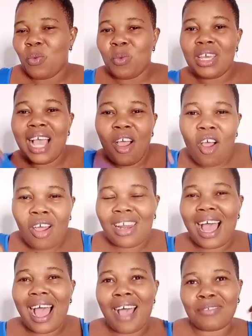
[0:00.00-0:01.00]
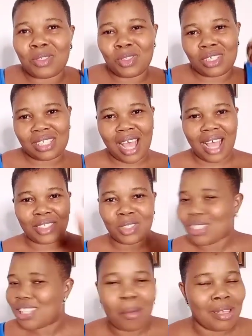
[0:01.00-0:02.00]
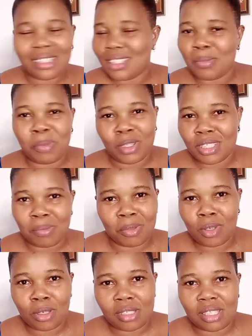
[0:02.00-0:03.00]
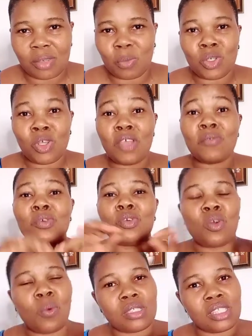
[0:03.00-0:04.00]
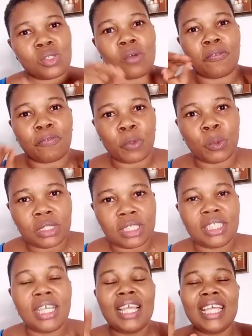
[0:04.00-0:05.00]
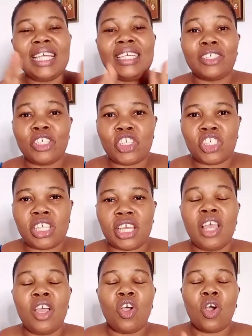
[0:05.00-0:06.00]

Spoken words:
we all have to just adjust our seat belts because we don't even know what is unfolding in each day.